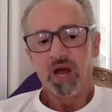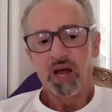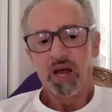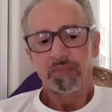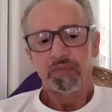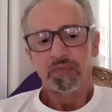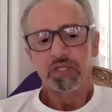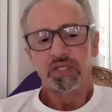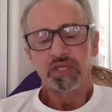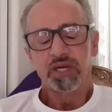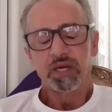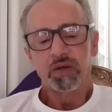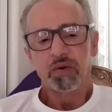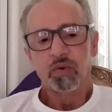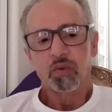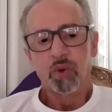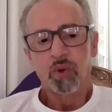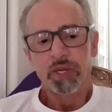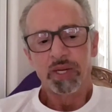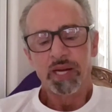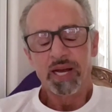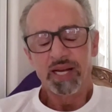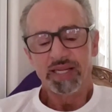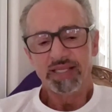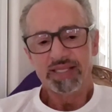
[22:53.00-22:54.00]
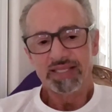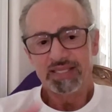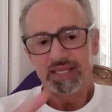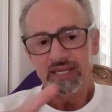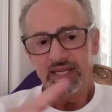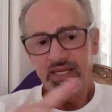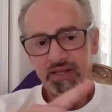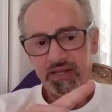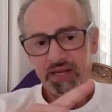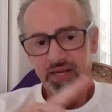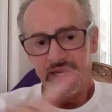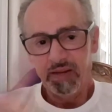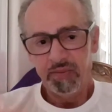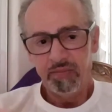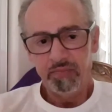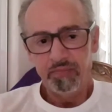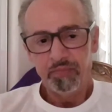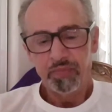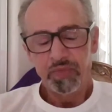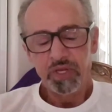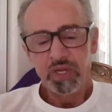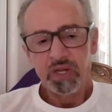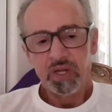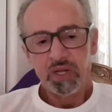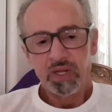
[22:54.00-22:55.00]
opposite. When I see them,
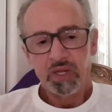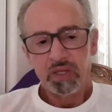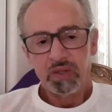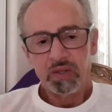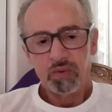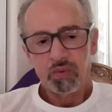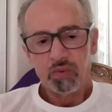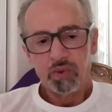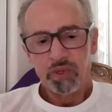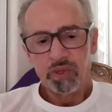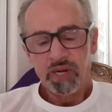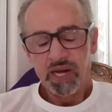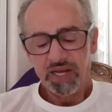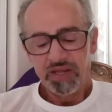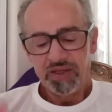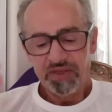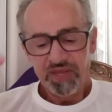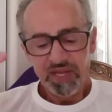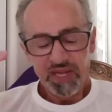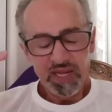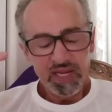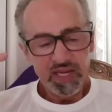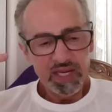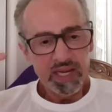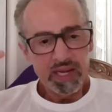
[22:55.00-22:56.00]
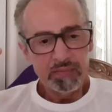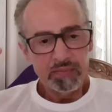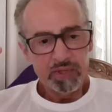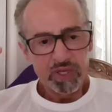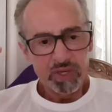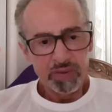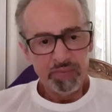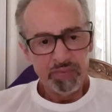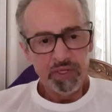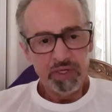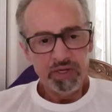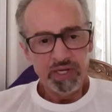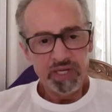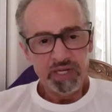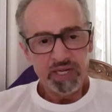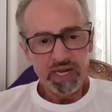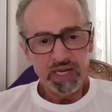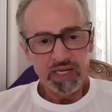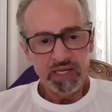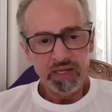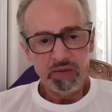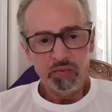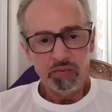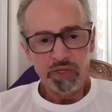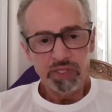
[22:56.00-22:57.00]
when I think I'm
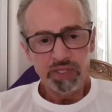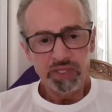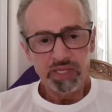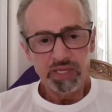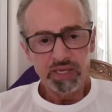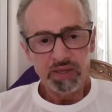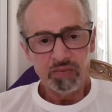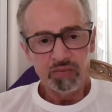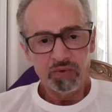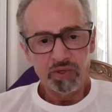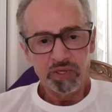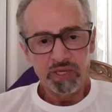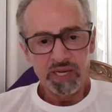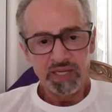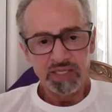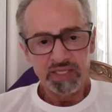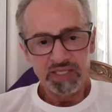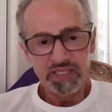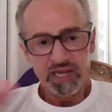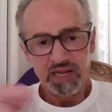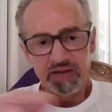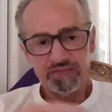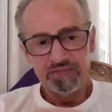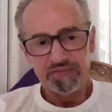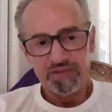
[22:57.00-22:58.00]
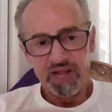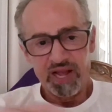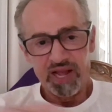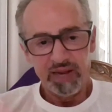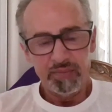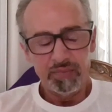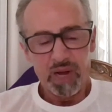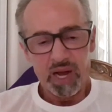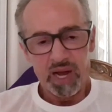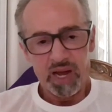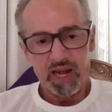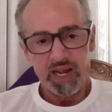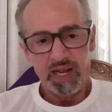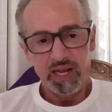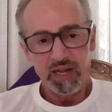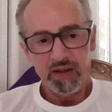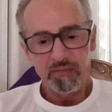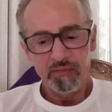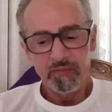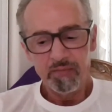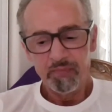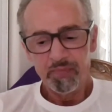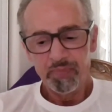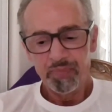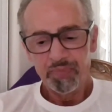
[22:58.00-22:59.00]
communicating with them, when I say fly by,
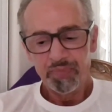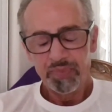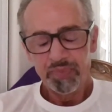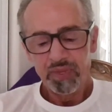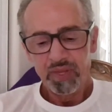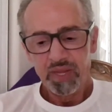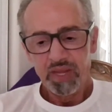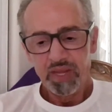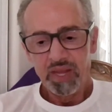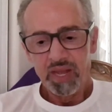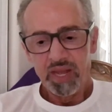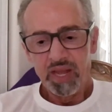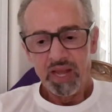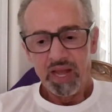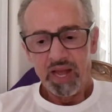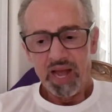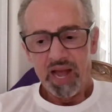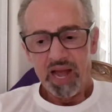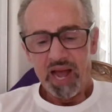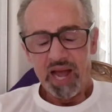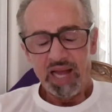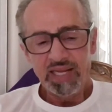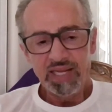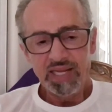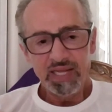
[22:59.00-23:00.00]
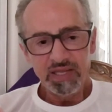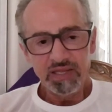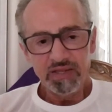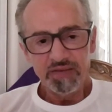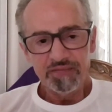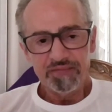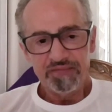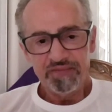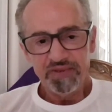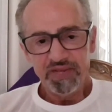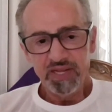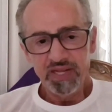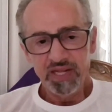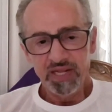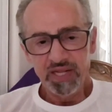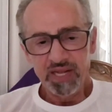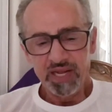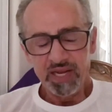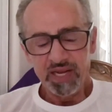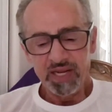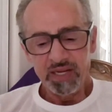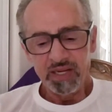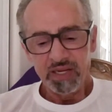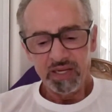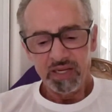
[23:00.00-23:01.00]
I get the
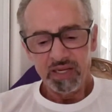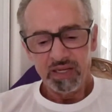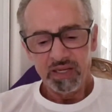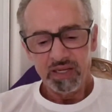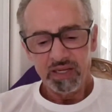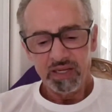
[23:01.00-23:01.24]
feeling